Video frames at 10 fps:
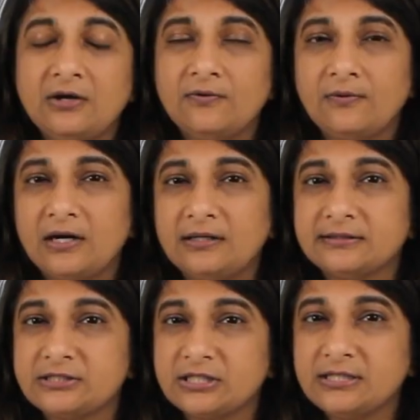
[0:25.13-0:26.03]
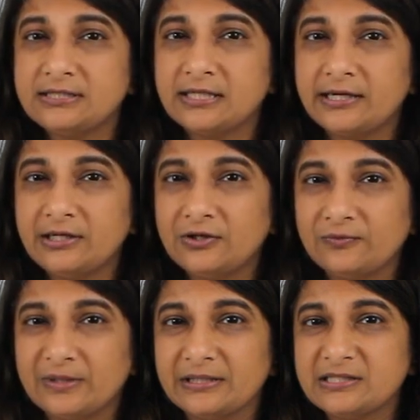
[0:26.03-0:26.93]
Well, just like
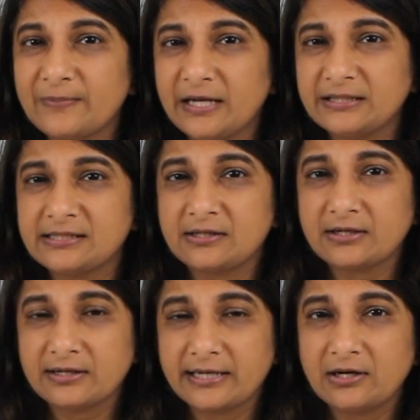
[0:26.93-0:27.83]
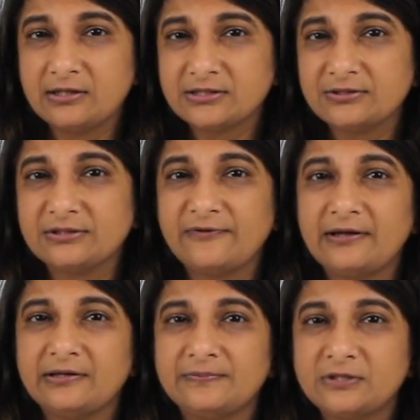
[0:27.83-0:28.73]
humans, pets can also
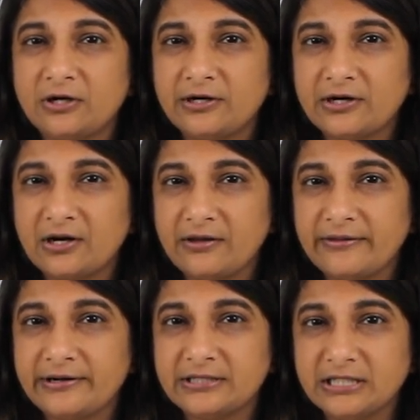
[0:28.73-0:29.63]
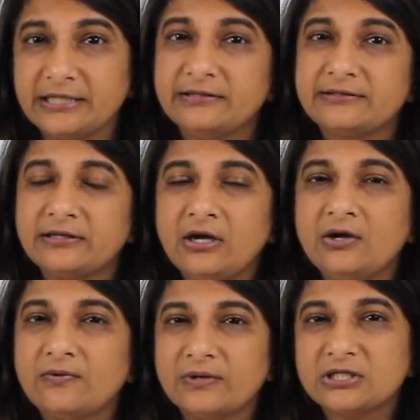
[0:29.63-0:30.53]
develop tartar on their teeth,
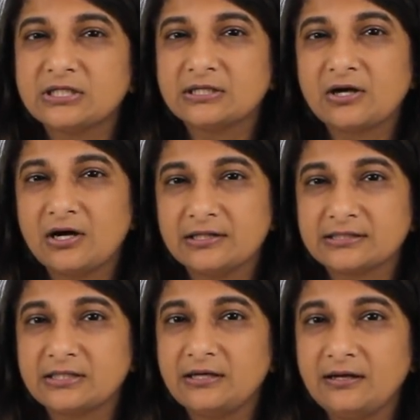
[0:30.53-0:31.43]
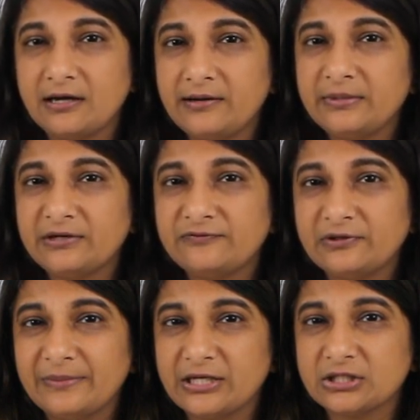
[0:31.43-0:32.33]
which can cause gum
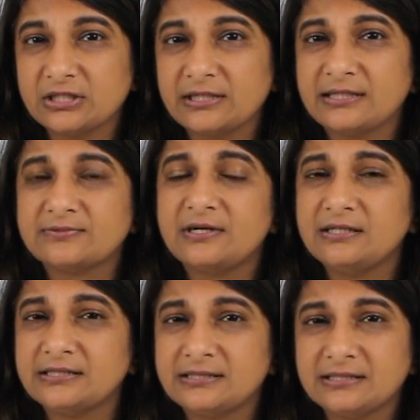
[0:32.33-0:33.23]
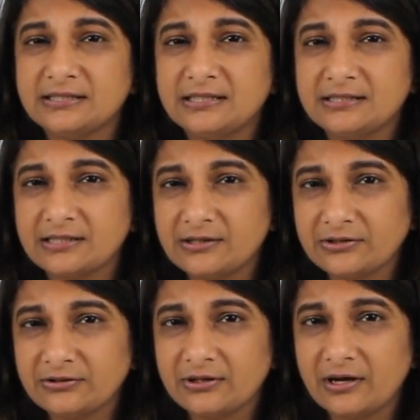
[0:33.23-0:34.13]
inflammation as well as disease under
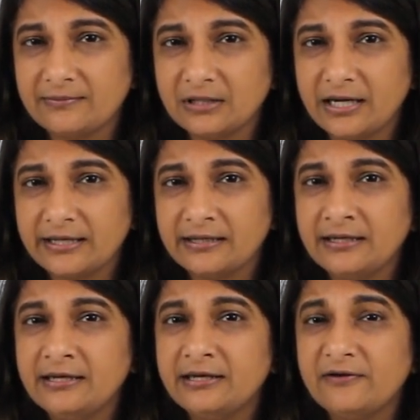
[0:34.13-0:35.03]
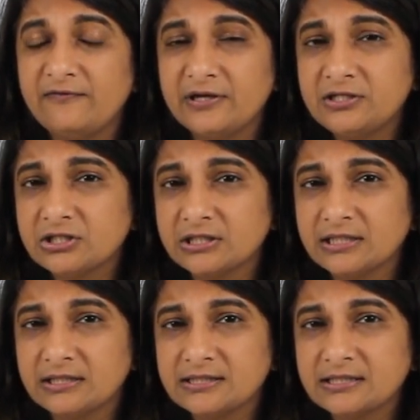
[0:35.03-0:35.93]
the gum line. Eventually,
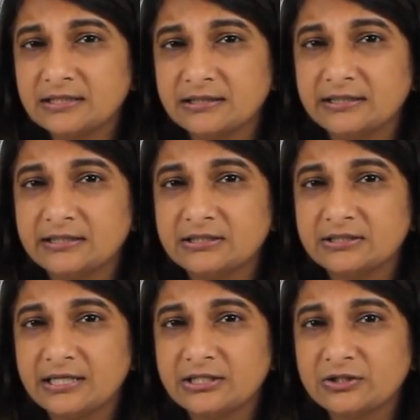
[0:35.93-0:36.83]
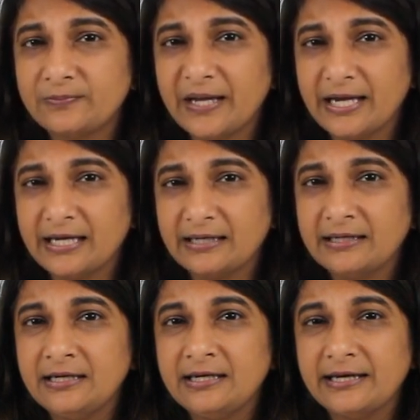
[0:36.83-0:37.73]
this can lead to dental pain
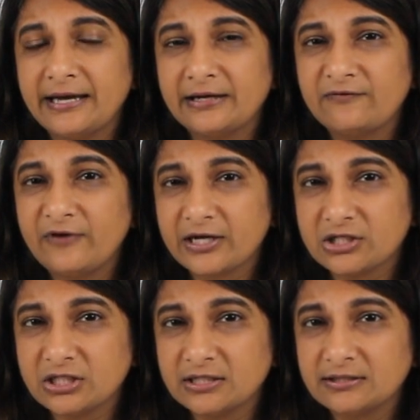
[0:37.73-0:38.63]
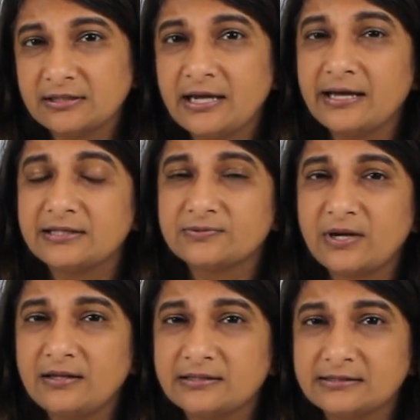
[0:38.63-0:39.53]
and infection, as
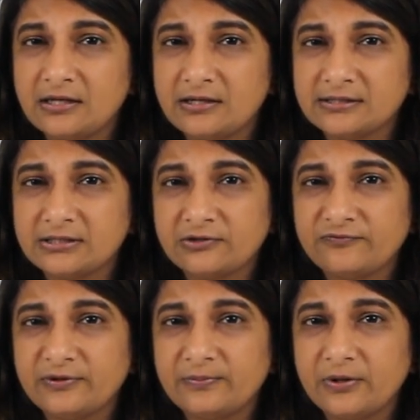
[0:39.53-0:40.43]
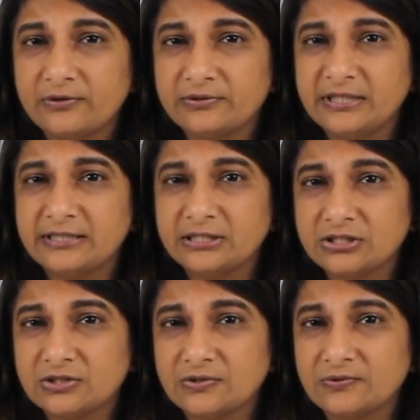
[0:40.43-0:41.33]
well as loss of the bony
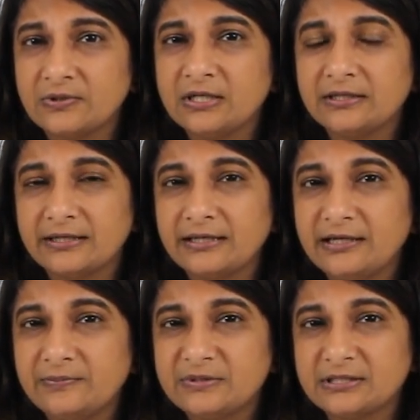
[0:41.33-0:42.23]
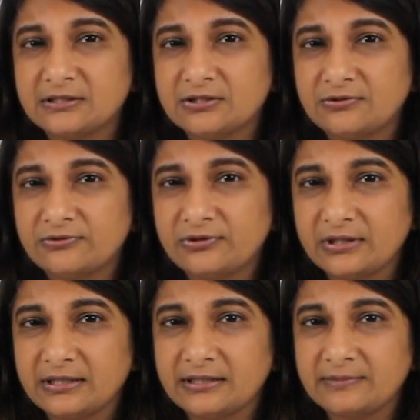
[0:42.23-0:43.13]
tissue that keeps the tooth
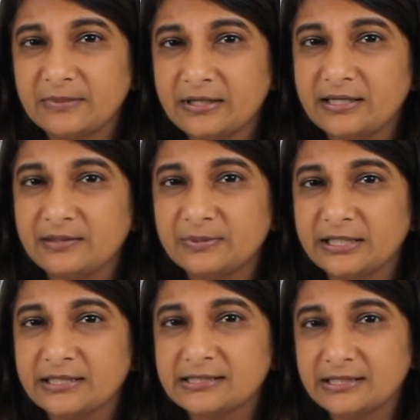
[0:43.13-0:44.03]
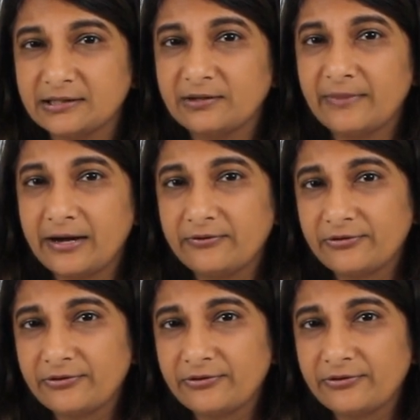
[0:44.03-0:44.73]
in place in the mouth.